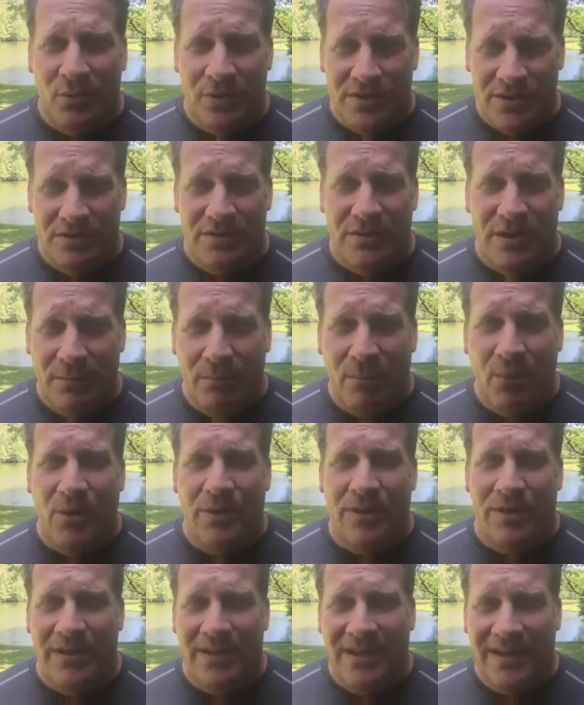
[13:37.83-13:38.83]

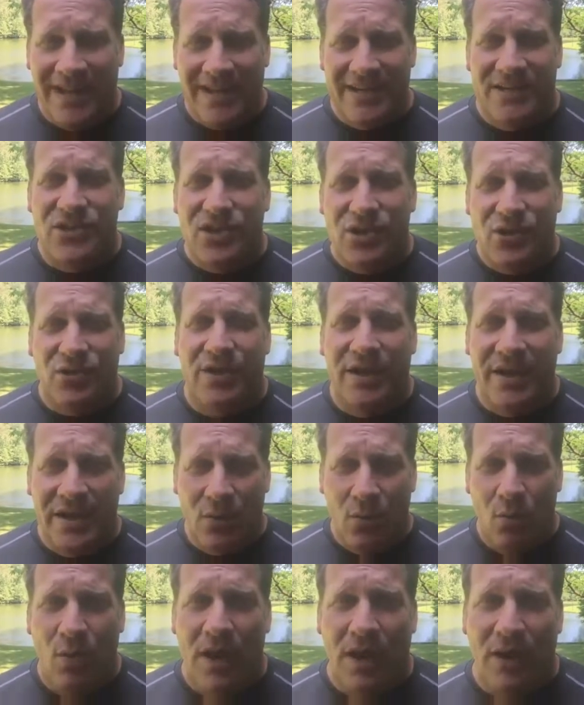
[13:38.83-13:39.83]
and that is
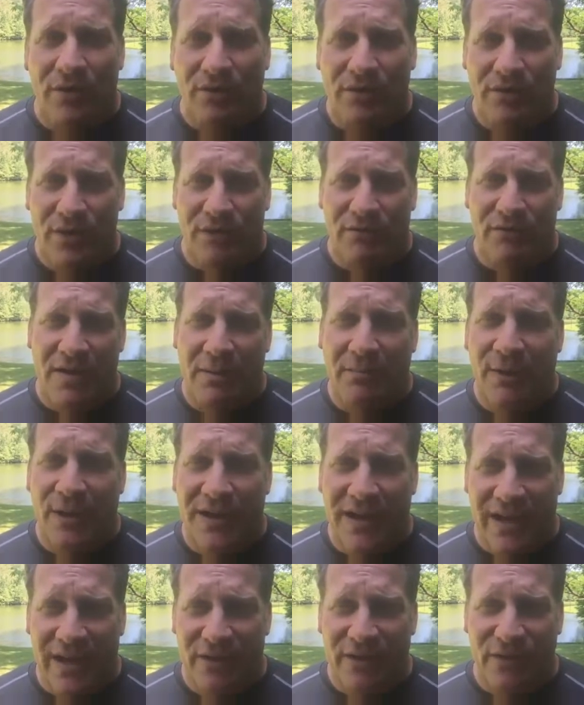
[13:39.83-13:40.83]
creating wealth for your
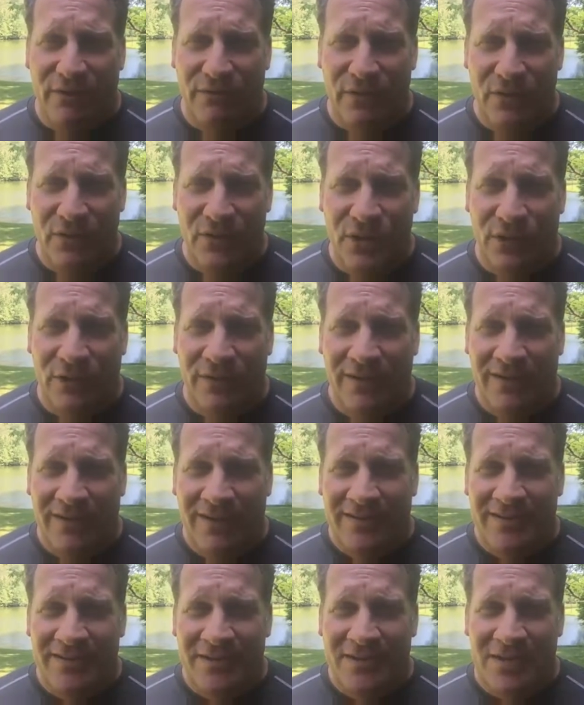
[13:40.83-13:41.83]
family in your future.
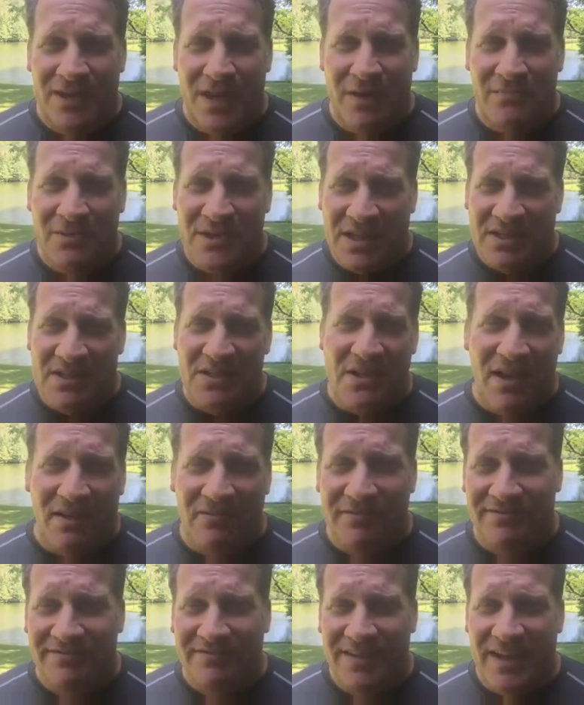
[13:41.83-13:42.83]
This is Tom signing
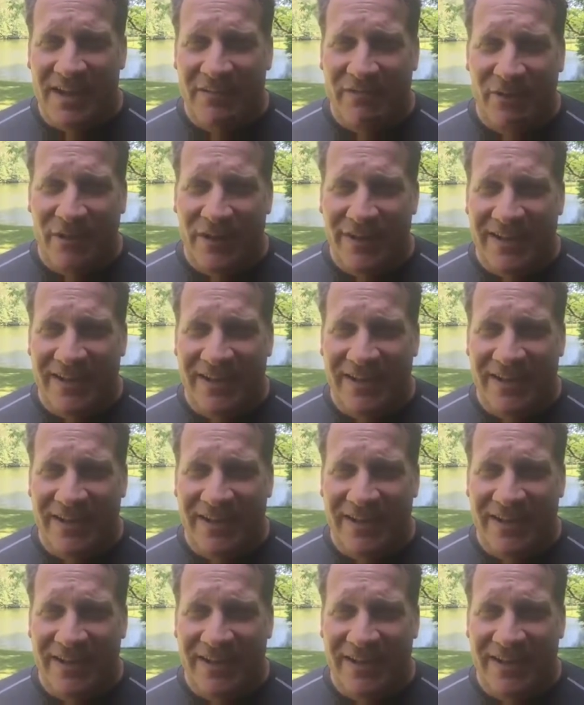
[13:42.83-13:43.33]
off. Have a great